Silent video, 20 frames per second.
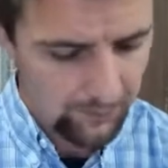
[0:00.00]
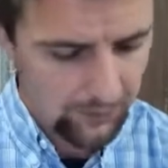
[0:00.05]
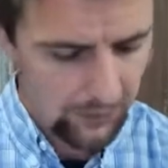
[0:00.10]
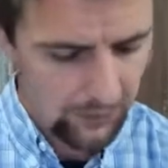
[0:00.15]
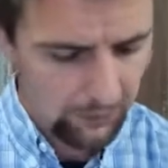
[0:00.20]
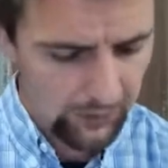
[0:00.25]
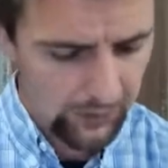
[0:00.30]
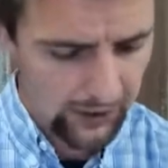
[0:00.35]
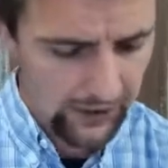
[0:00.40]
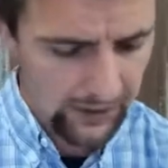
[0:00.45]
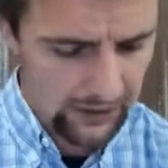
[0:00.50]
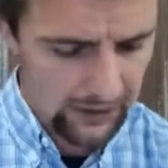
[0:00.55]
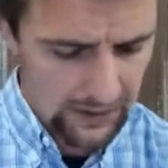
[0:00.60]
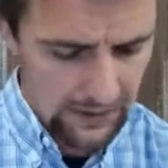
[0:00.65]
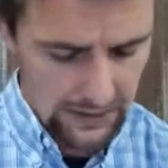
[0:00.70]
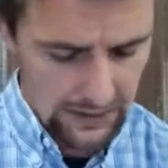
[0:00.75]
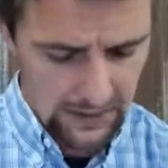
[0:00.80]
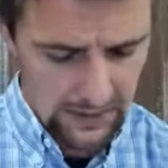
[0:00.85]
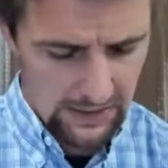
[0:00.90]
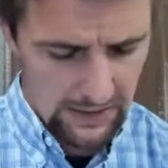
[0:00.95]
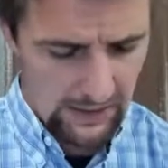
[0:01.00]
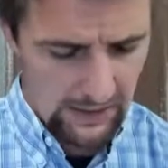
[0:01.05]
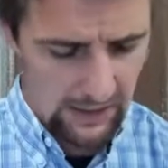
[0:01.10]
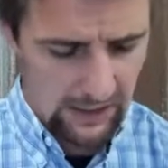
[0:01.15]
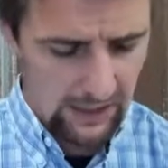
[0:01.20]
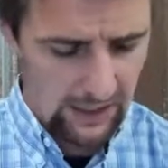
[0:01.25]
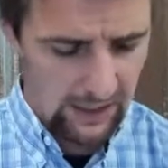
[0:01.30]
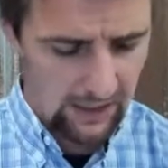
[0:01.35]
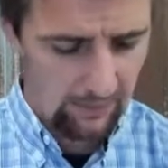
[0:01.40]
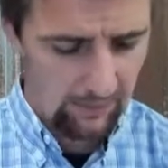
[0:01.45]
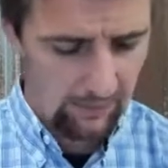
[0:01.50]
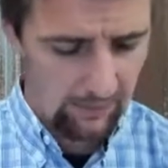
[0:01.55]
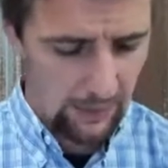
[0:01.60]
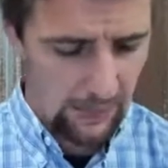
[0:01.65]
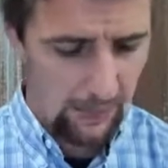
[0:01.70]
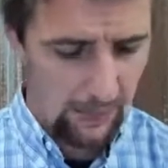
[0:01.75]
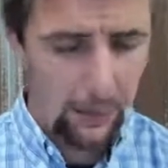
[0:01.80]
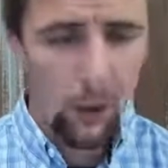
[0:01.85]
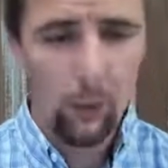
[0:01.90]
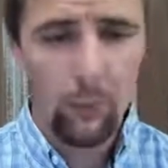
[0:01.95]
Okay.
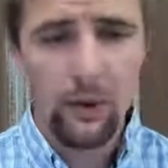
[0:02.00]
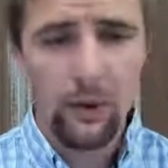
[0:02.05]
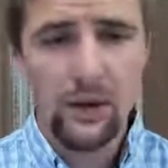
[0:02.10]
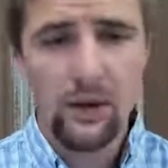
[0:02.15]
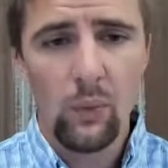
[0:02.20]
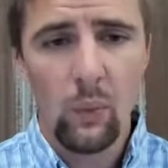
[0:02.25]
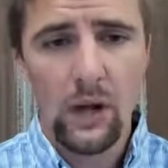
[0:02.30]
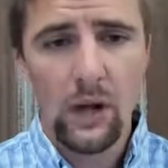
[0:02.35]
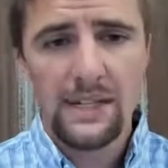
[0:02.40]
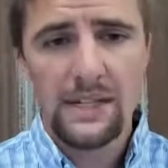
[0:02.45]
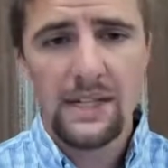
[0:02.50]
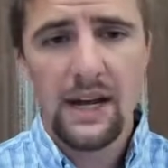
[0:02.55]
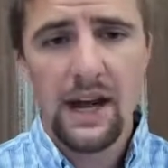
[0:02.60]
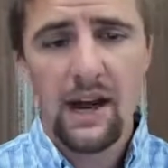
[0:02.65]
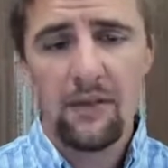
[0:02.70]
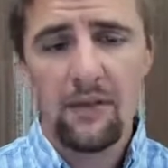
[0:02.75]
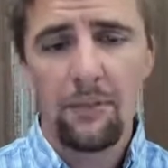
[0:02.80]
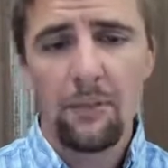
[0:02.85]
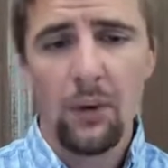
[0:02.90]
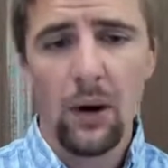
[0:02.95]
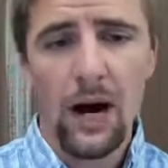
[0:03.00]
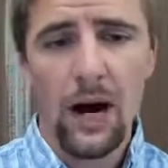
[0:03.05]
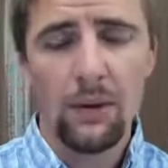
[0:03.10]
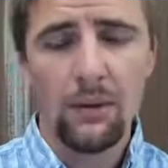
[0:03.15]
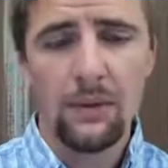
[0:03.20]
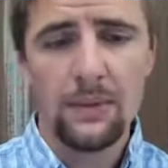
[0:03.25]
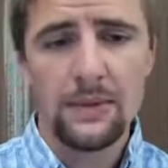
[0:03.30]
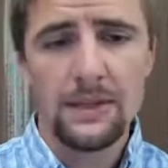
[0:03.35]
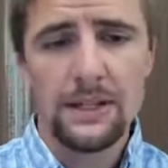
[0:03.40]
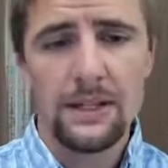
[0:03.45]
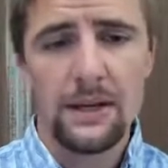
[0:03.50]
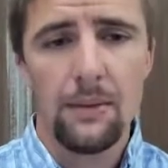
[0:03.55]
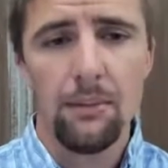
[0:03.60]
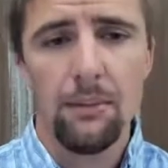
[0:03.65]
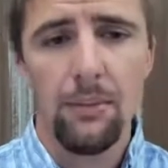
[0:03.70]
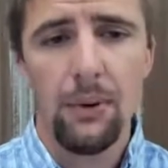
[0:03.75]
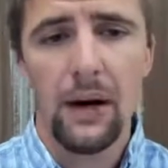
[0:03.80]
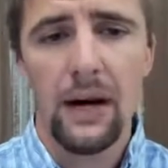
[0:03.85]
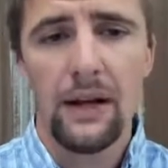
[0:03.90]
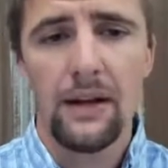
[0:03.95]
Nobody wants to have problems,
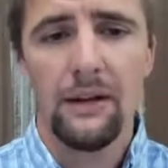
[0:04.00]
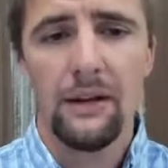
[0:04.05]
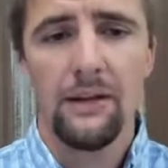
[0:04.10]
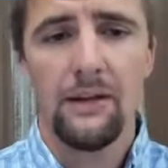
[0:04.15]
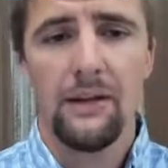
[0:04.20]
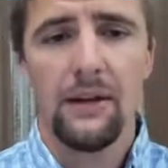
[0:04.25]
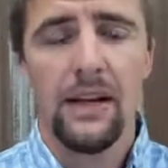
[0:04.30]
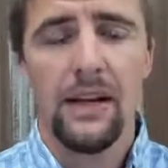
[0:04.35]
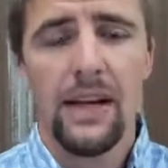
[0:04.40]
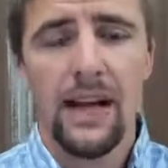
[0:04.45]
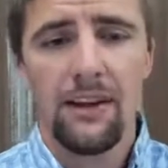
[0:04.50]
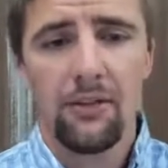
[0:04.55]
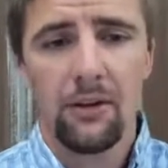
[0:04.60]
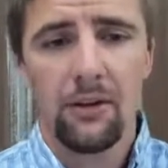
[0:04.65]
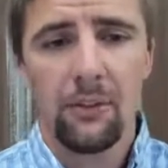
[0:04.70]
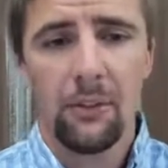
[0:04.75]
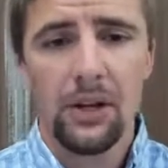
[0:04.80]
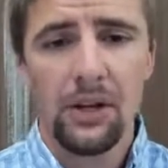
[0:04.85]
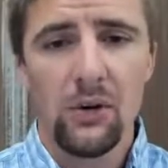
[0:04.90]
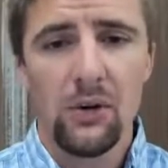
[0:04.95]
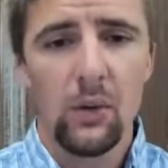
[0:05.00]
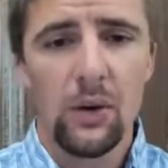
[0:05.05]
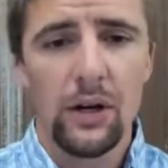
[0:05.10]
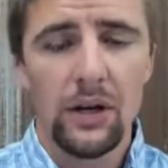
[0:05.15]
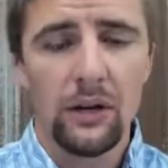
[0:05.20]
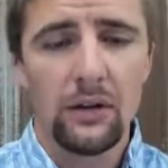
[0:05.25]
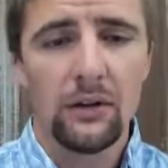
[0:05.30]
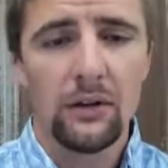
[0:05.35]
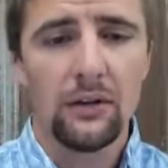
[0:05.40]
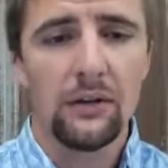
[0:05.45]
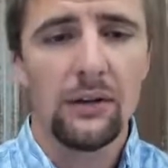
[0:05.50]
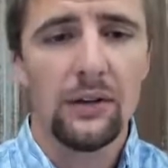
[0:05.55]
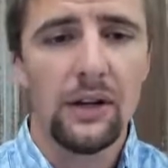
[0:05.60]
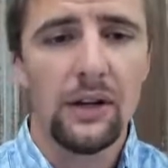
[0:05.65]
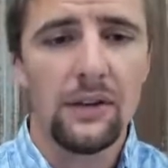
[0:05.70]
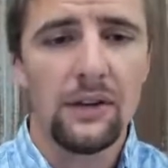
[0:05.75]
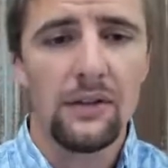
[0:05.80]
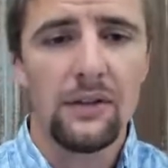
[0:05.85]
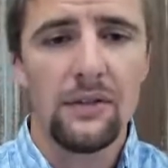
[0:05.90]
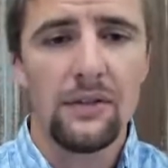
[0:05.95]
but inevitably you will.
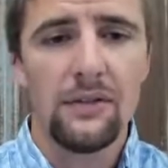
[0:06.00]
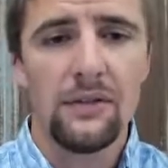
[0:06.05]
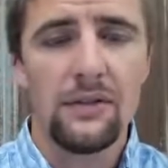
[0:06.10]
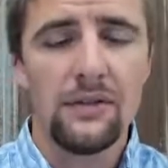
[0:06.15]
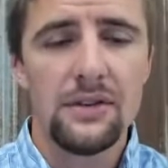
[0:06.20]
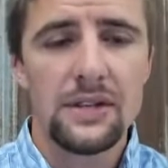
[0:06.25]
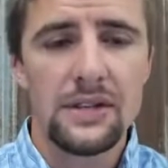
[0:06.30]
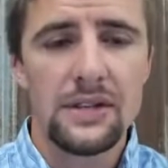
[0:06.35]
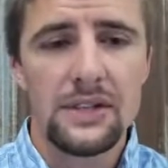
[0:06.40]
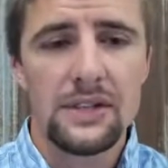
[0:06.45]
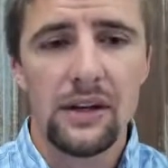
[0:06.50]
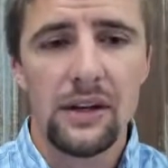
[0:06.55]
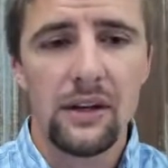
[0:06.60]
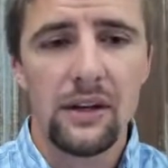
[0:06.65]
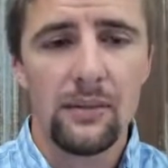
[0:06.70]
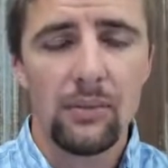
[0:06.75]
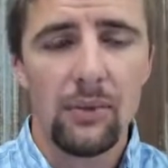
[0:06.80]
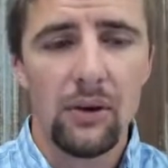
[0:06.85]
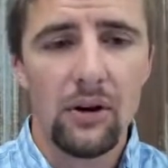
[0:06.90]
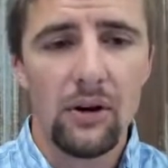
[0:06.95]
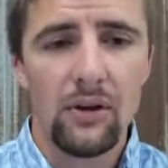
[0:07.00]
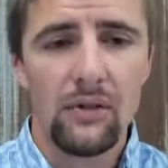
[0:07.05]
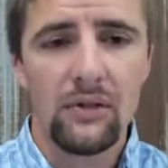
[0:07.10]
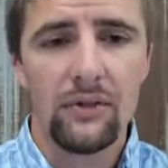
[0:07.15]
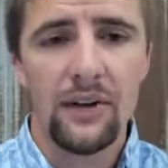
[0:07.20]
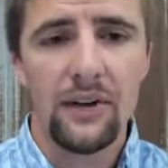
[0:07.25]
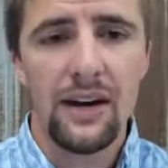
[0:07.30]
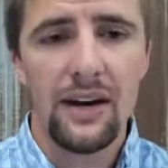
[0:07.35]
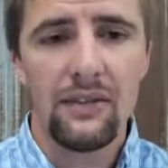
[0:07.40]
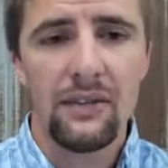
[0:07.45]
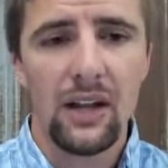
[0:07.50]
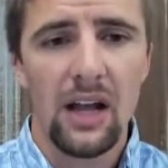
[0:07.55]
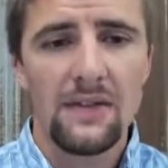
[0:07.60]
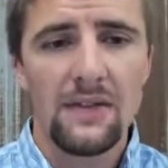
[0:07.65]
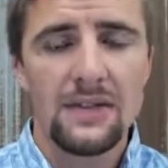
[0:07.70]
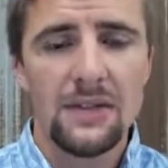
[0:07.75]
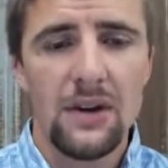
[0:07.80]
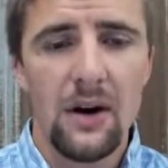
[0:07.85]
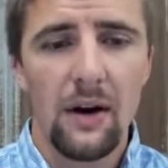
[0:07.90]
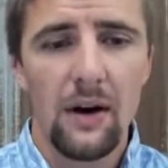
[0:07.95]
It's just a part of having
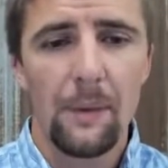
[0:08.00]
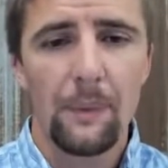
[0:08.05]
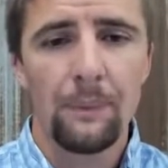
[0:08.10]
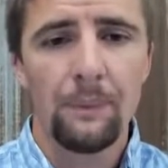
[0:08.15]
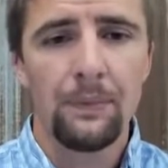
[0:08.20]
livestock.